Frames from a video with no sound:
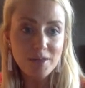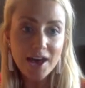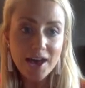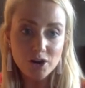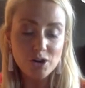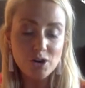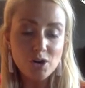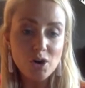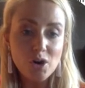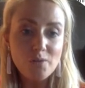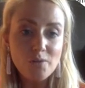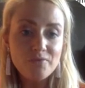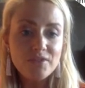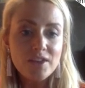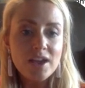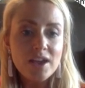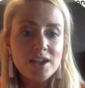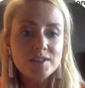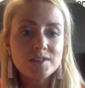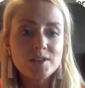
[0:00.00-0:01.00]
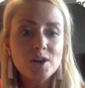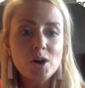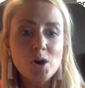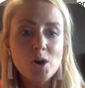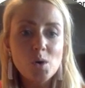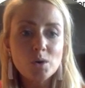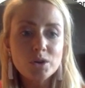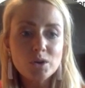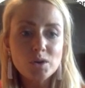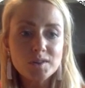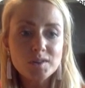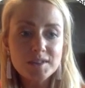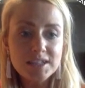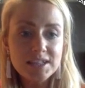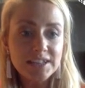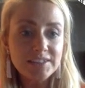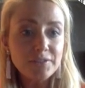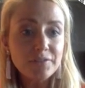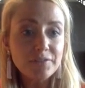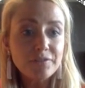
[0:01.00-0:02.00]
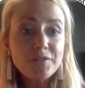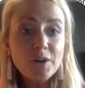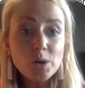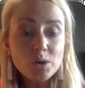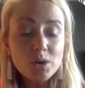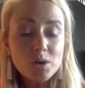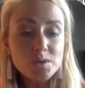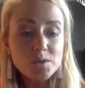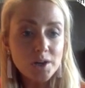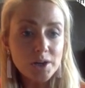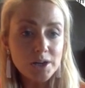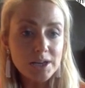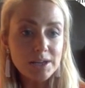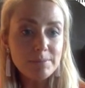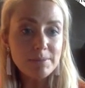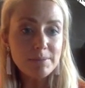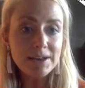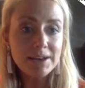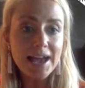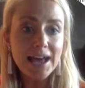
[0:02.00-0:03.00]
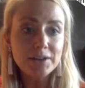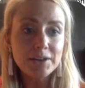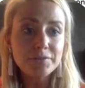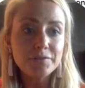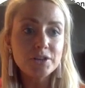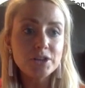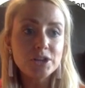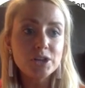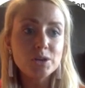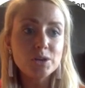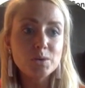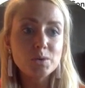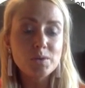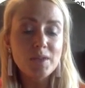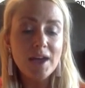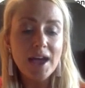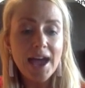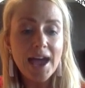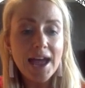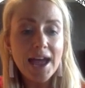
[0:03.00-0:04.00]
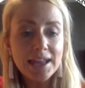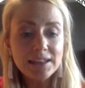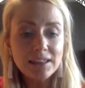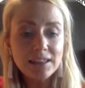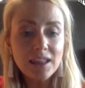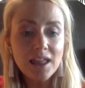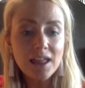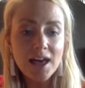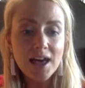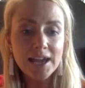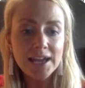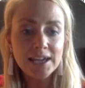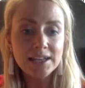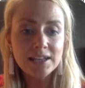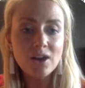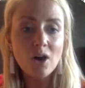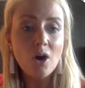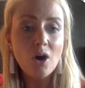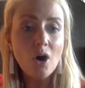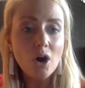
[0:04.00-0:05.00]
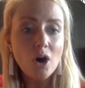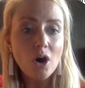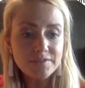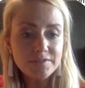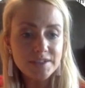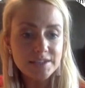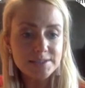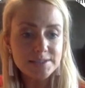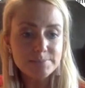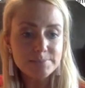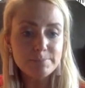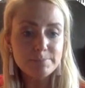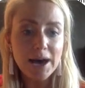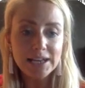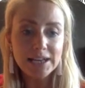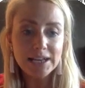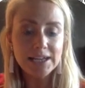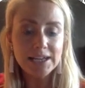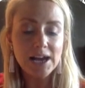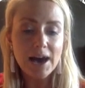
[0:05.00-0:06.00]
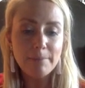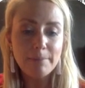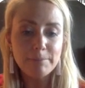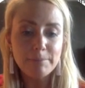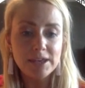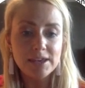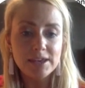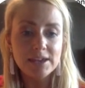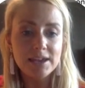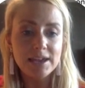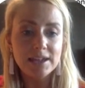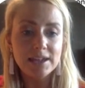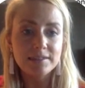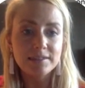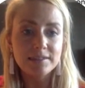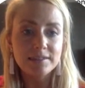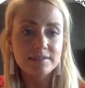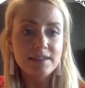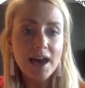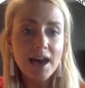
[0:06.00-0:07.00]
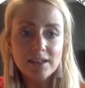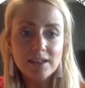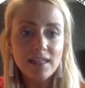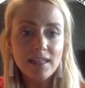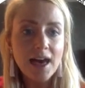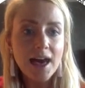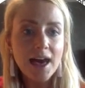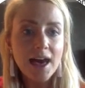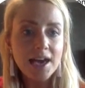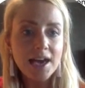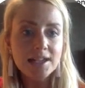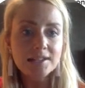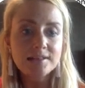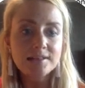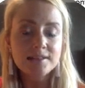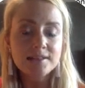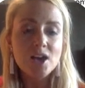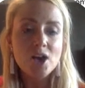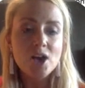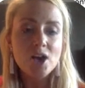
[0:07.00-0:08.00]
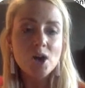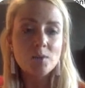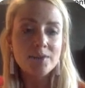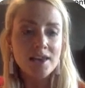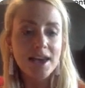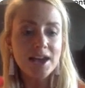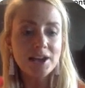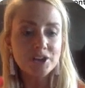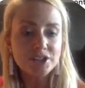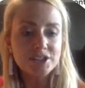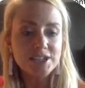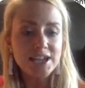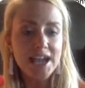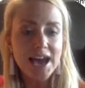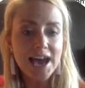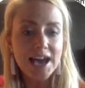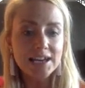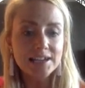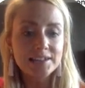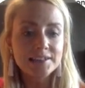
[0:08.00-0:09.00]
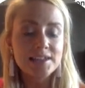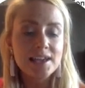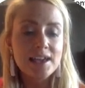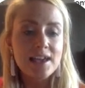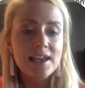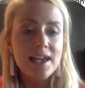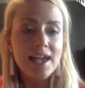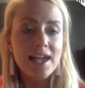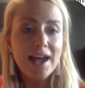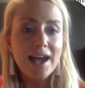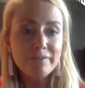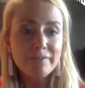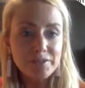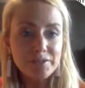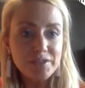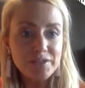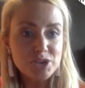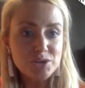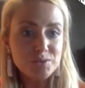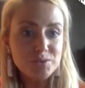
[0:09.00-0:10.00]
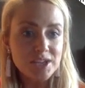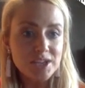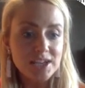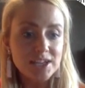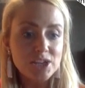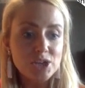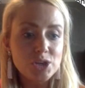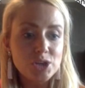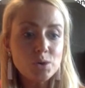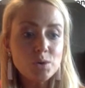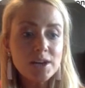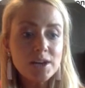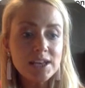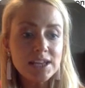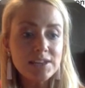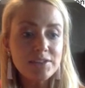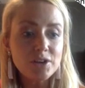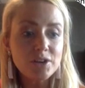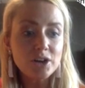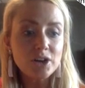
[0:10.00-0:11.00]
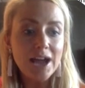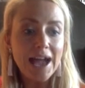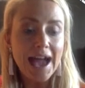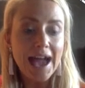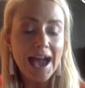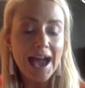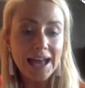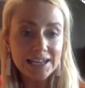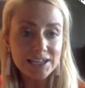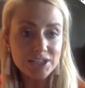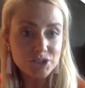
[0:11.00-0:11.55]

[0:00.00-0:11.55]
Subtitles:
article. So you'll see that the photo's already been added for you, the headline, all of its body copy, it's stylized with header tags, everything you need. You can either add it